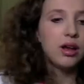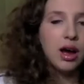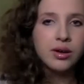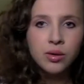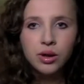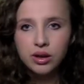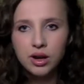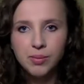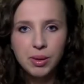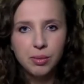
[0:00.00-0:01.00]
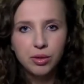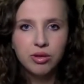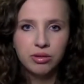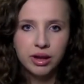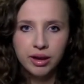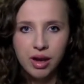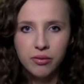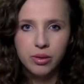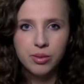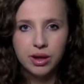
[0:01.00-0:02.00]
I know a lot of people don't like
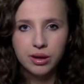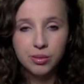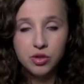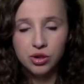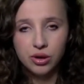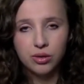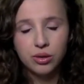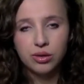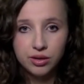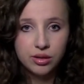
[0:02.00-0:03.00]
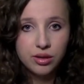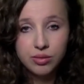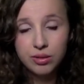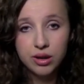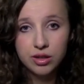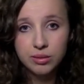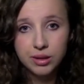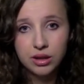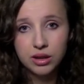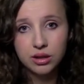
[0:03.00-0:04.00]
heavy makeup in general, so this would also be
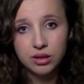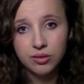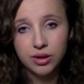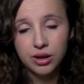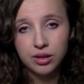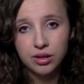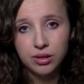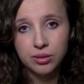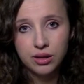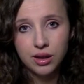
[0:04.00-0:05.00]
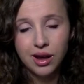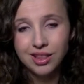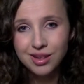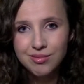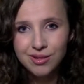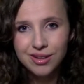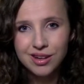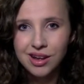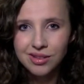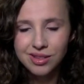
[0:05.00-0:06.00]
a good look for y'all too. At some point I'll
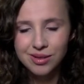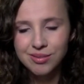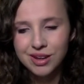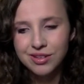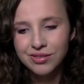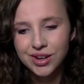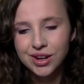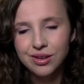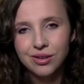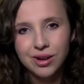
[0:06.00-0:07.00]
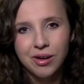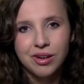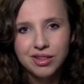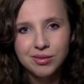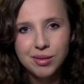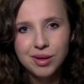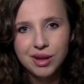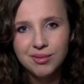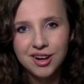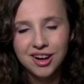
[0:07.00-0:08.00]
have to make a video of how I did my
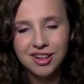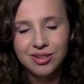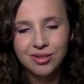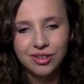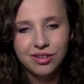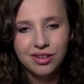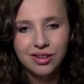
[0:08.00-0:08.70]
makeup in high school.